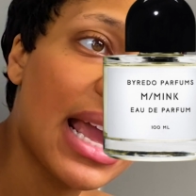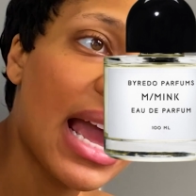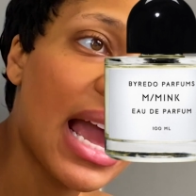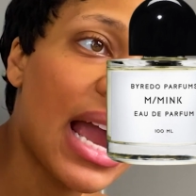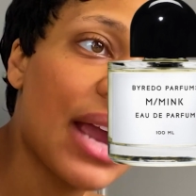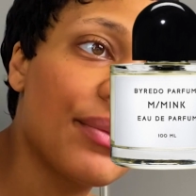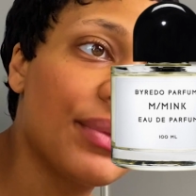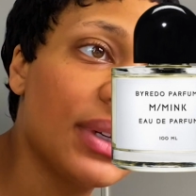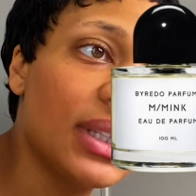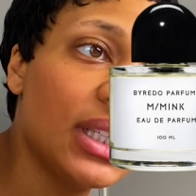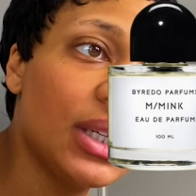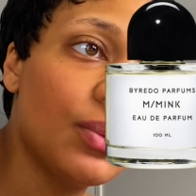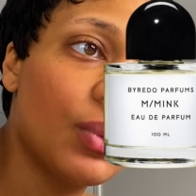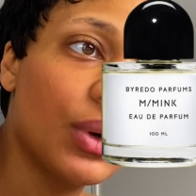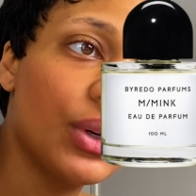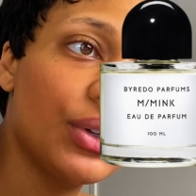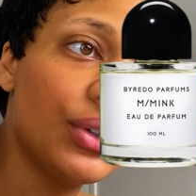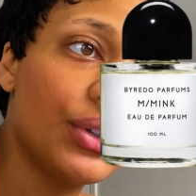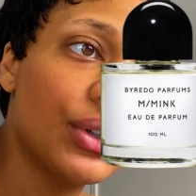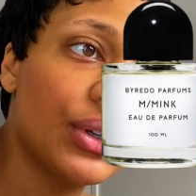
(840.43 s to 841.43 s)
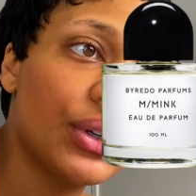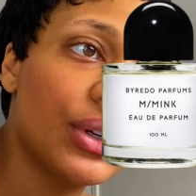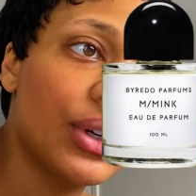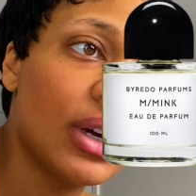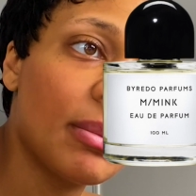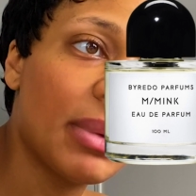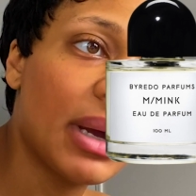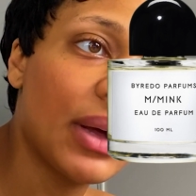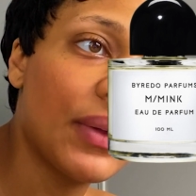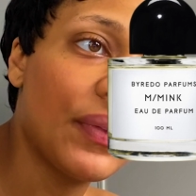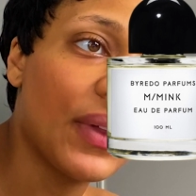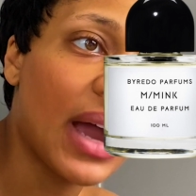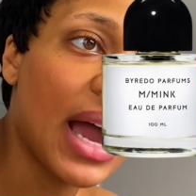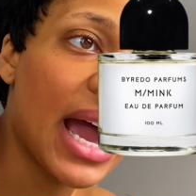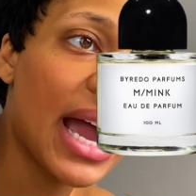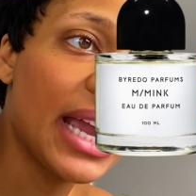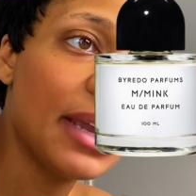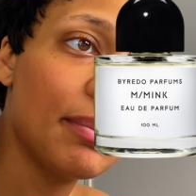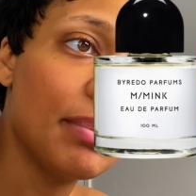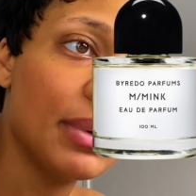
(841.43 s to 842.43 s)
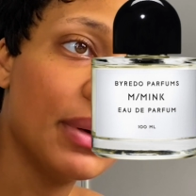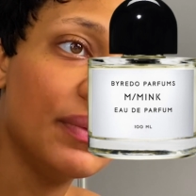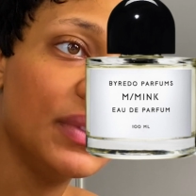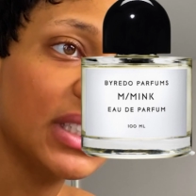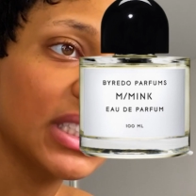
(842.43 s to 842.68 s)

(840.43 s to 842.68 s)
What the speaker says: I really wonder about the hype of